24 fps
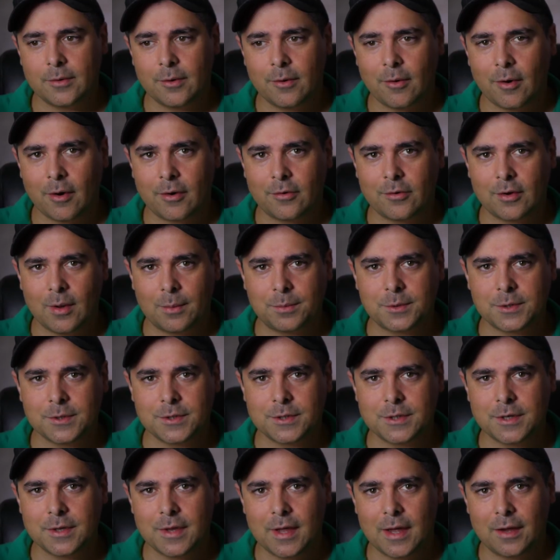there are
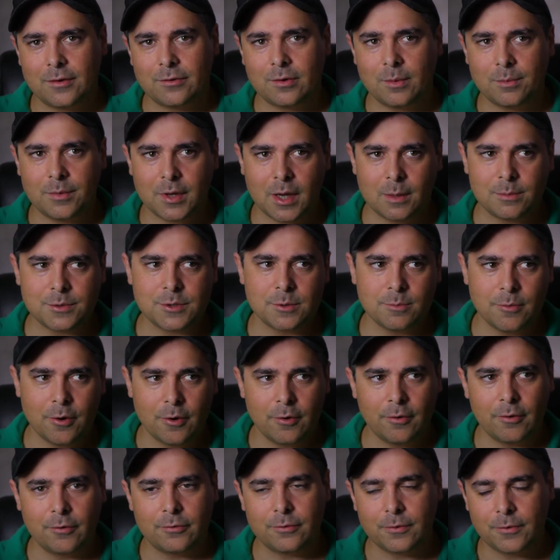exceptions to that. Sometimes the
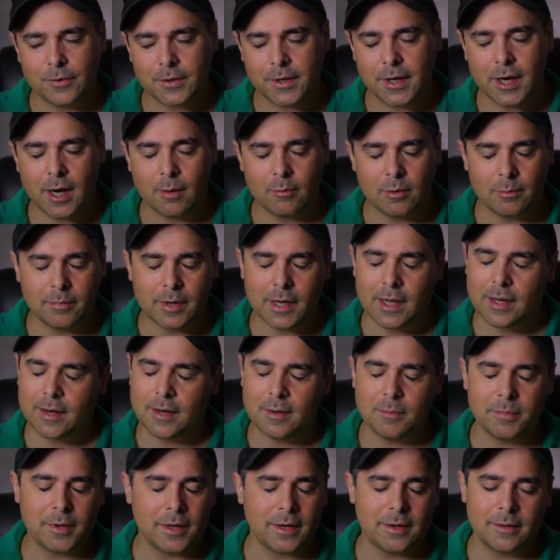motors are in the camera
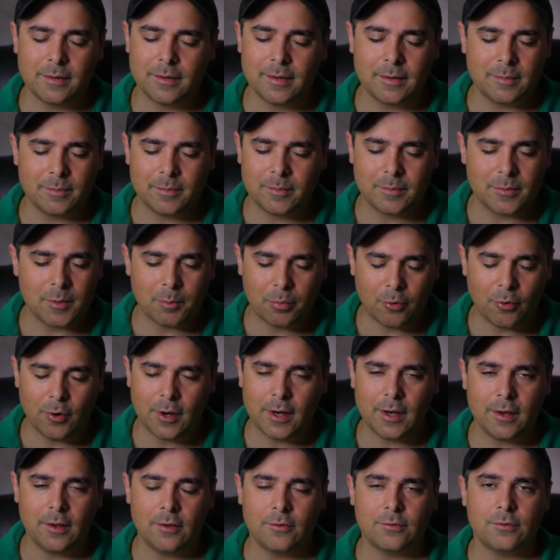body, but the
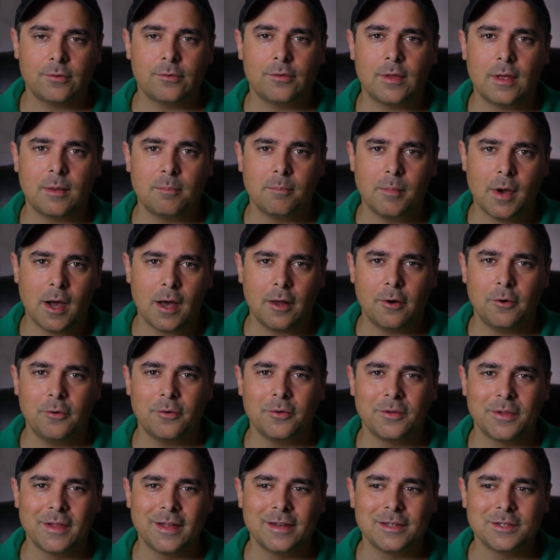point is, is that
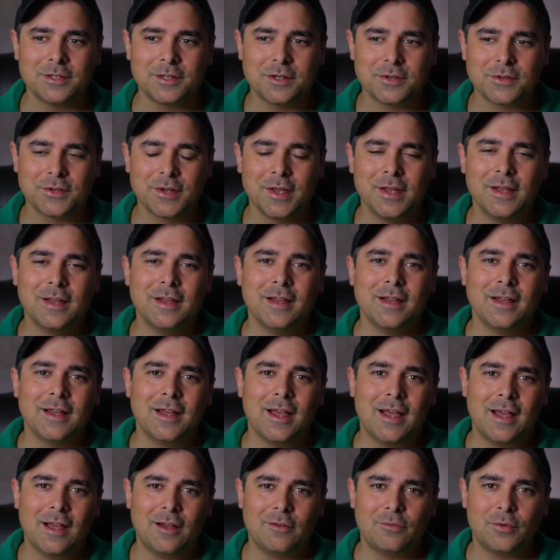modern lenses
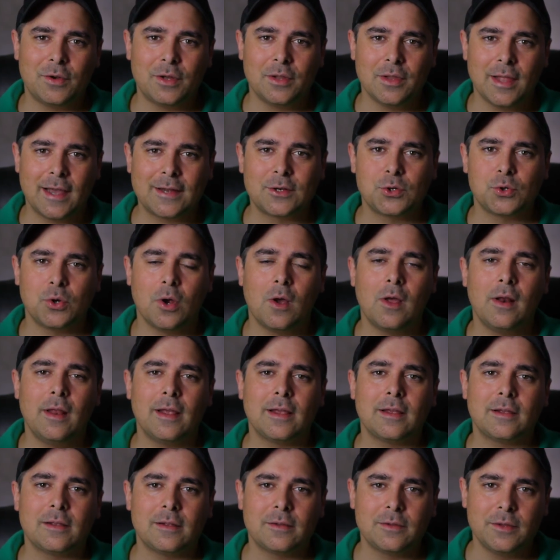have
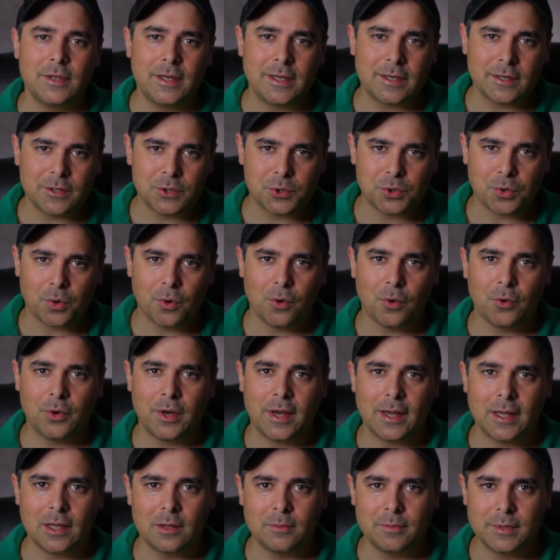electronically controlled
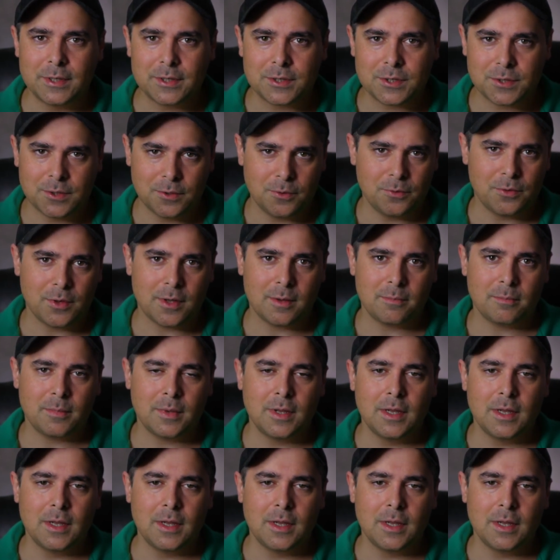elements to them.